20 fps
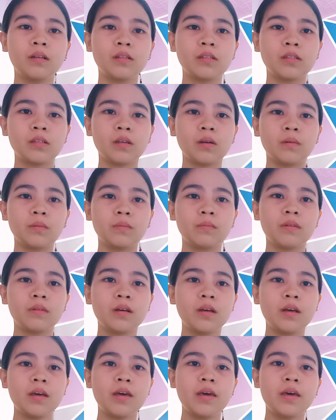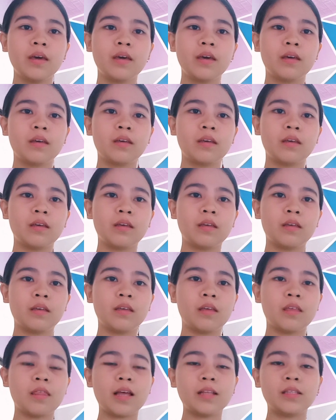So
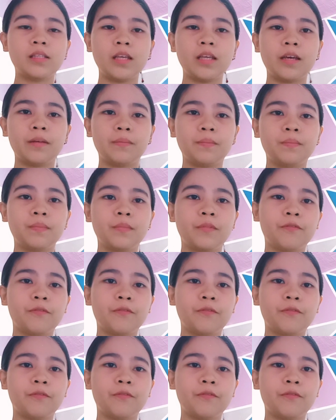that's it.